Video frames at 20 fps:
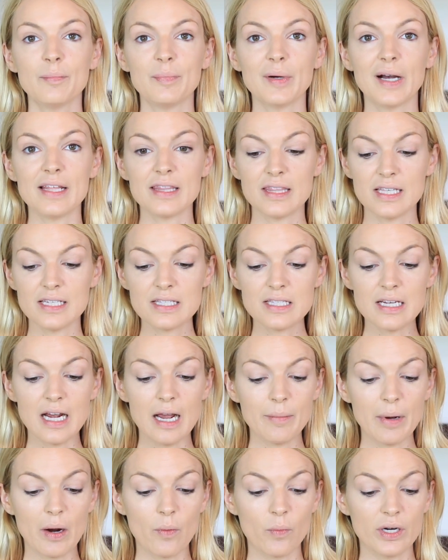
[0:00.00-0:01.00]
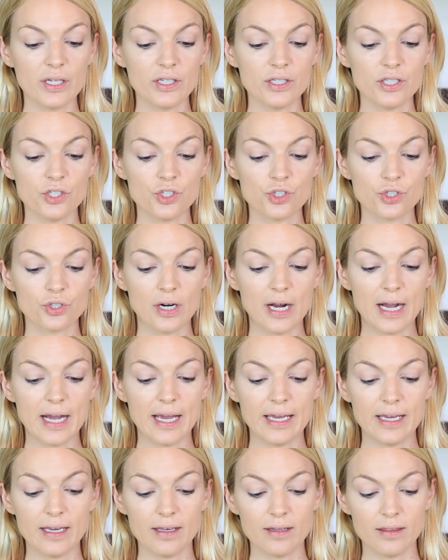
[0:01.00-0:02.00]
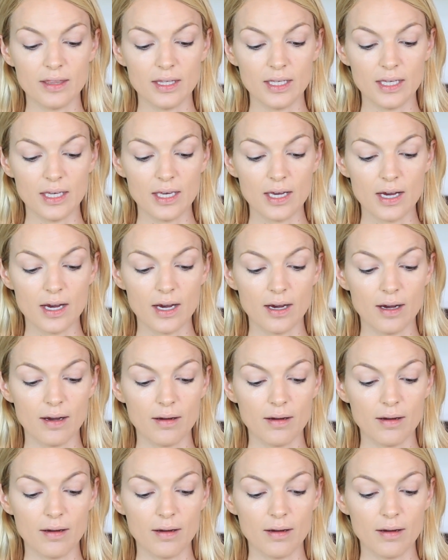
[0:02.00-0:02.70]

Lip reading: but this time I wanted to try the